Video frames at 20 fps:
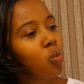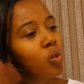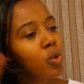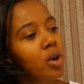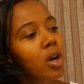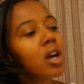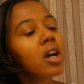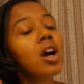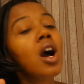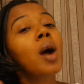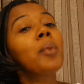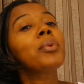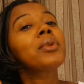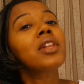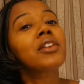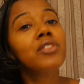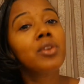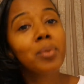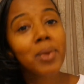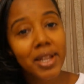a
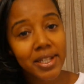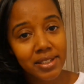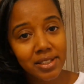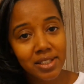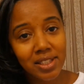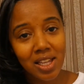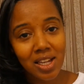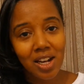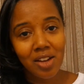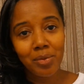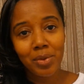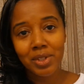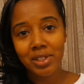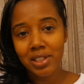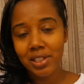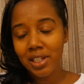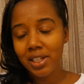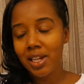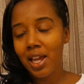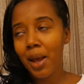couple of the places that I've been
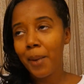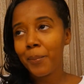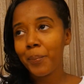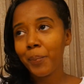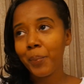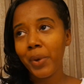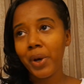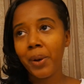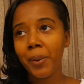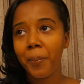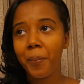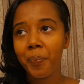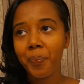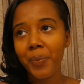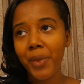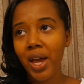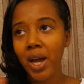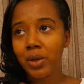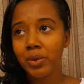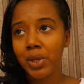looking at. But
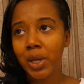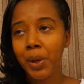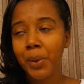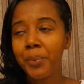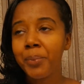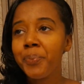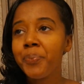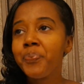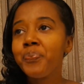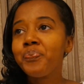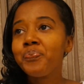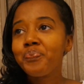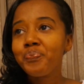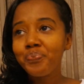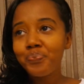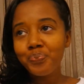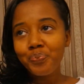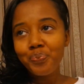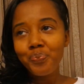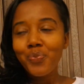I don't know.
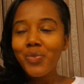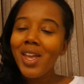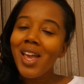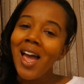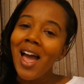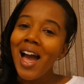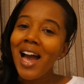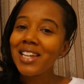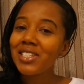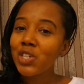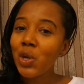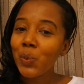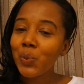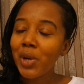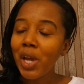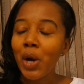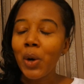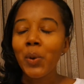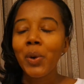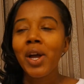I don't
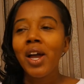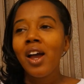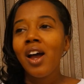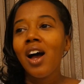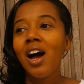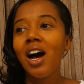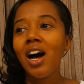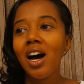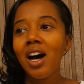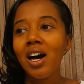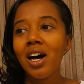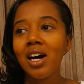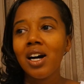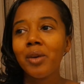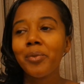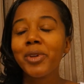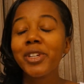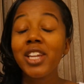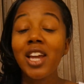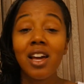know.
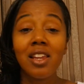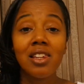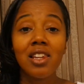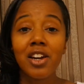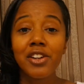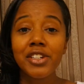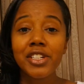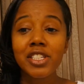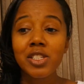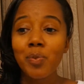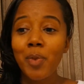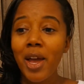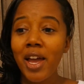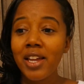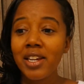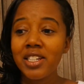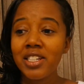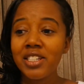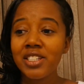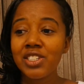But yeah, learning
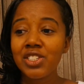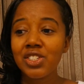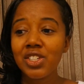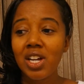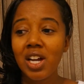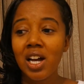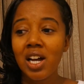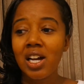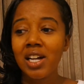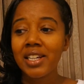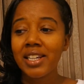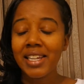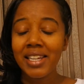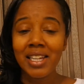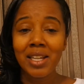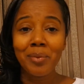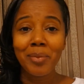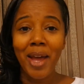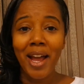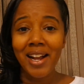Spanish,
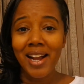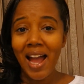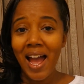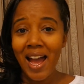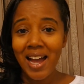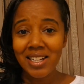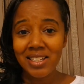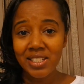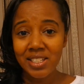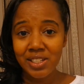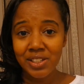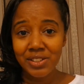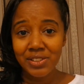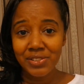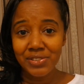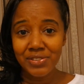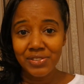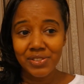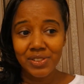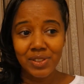getting back
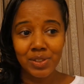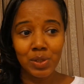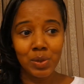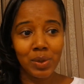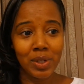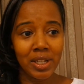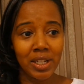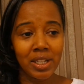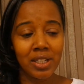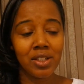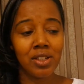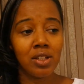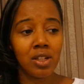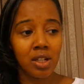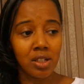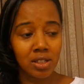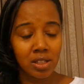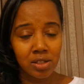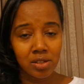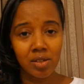active, doing,
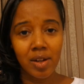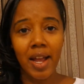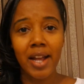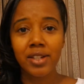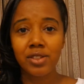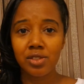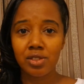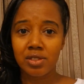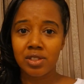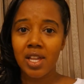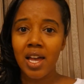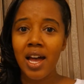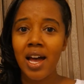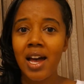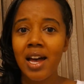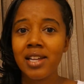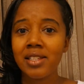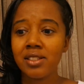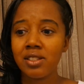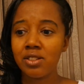little
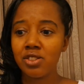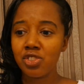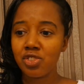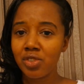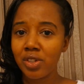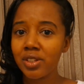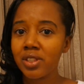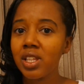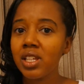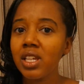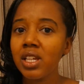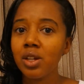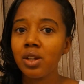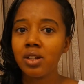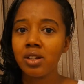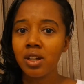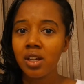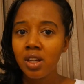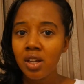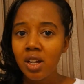exercise and
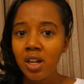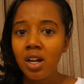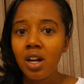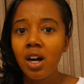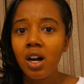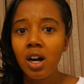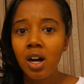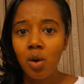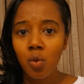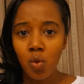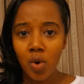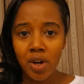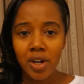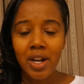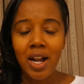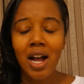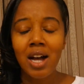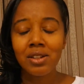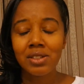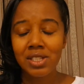strengthening
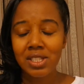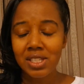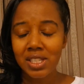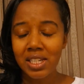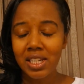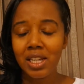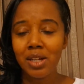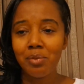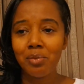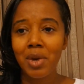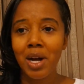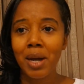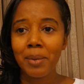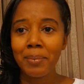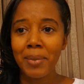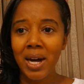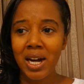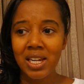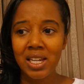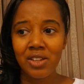workouts to keep my
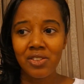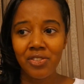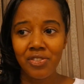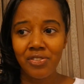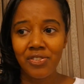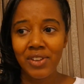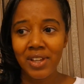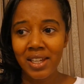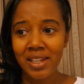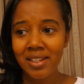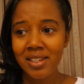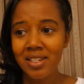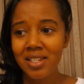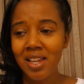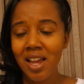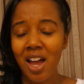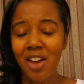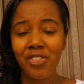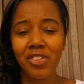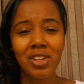body
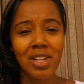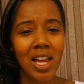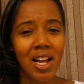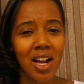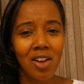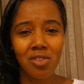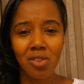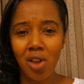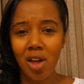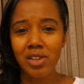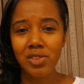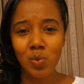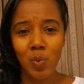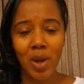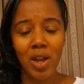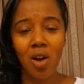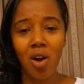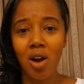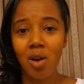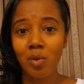fit. I feel I've lost
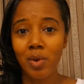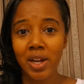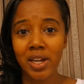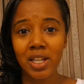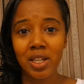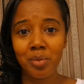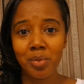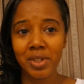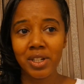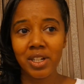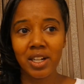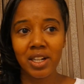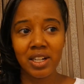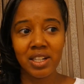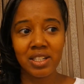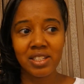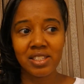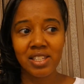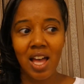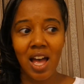weight already
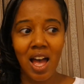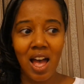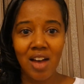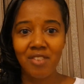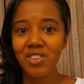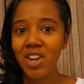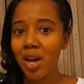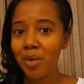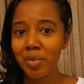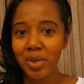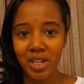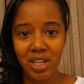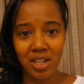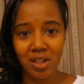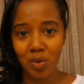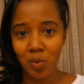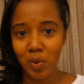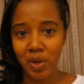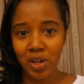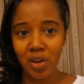because I have not been
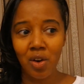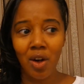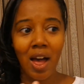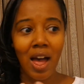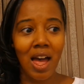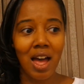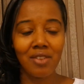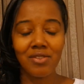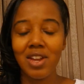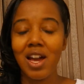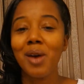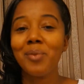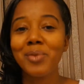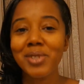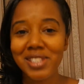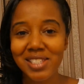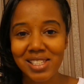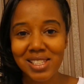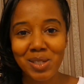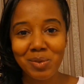eating well, I have not
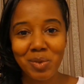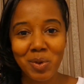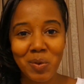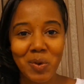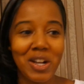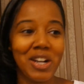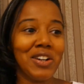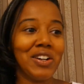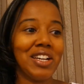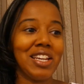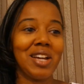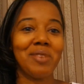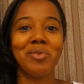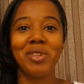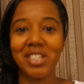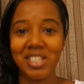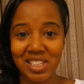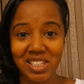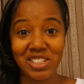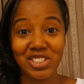been sleeping well, and I've
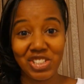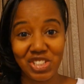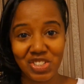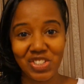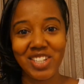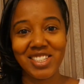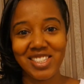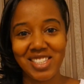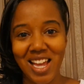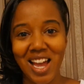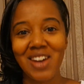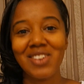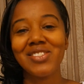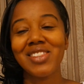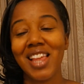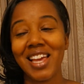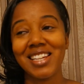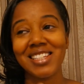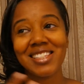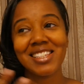been a little stressed out,
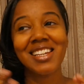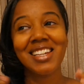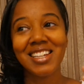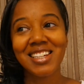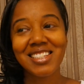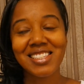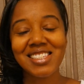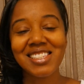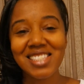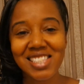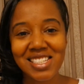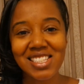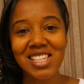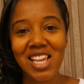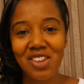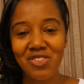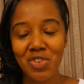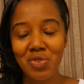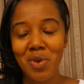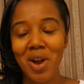like, since
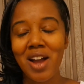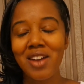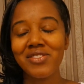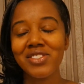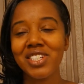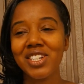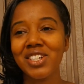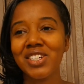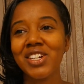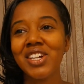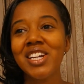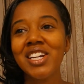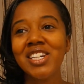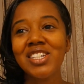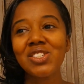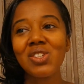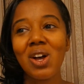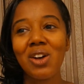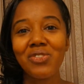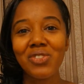I've arrived here.
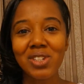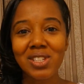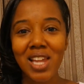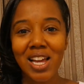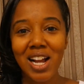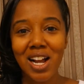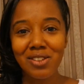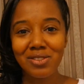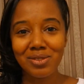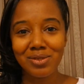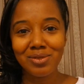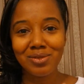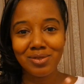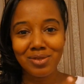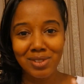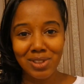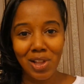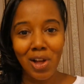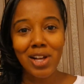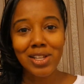So I feel like I've
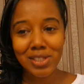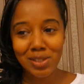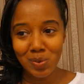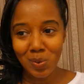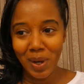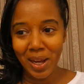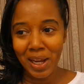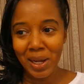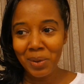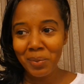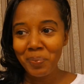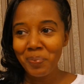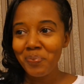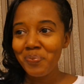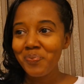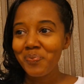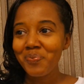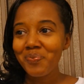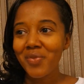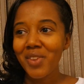lost weight.
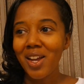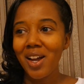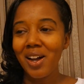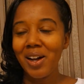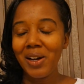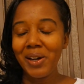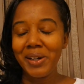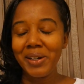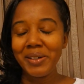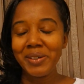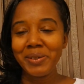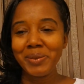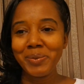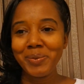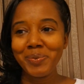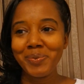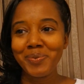Yeah,